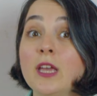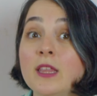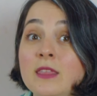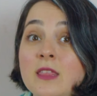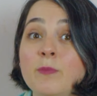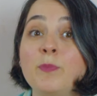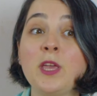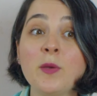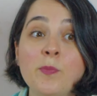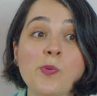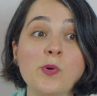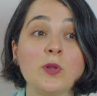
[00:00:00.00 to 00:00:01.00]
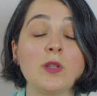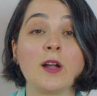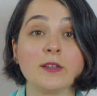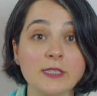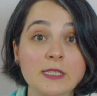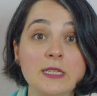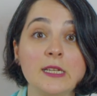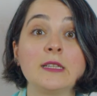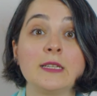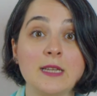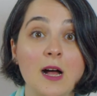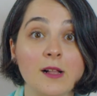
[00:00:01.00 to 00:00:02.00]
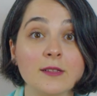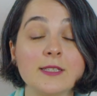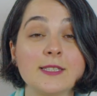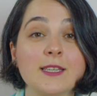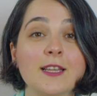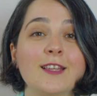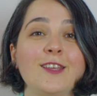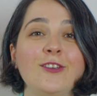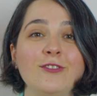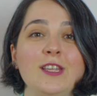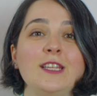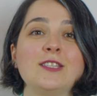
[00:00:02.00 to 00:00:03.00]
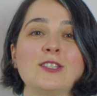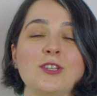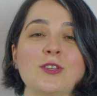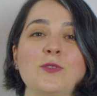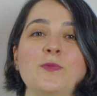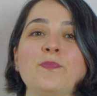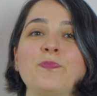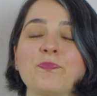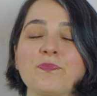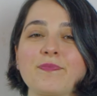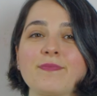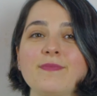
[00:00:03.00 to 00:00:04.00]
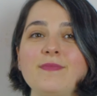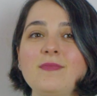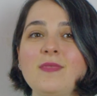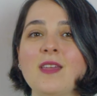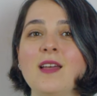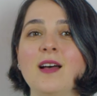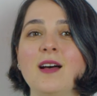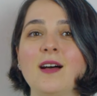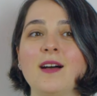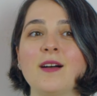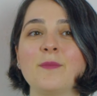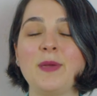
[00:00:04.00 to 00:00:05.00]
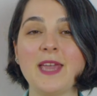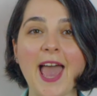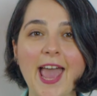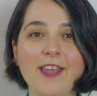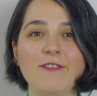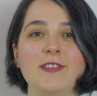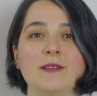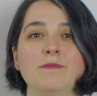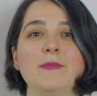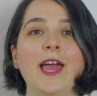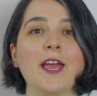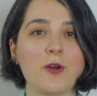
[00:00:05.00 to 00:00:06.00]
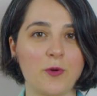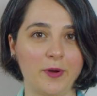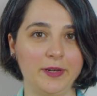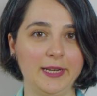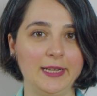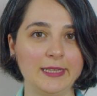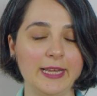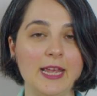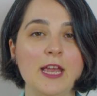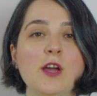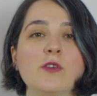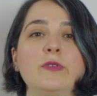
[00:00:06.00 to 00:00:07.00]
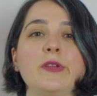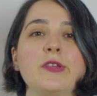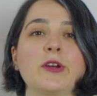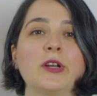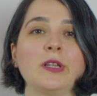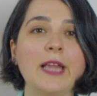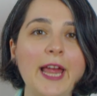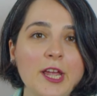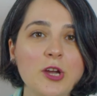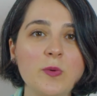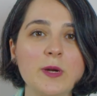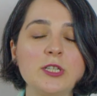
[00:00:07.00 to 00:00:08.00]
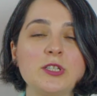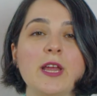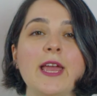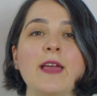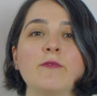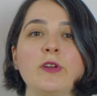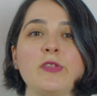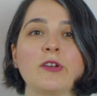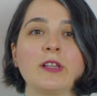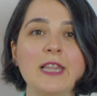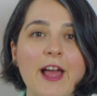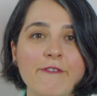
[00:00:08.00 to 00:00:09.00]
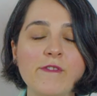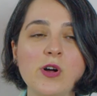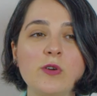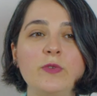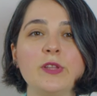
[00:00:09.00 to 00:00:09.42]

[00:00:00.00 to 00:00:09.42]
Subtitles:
the people are still adults. You need to behave them accordingly with your language and with your level,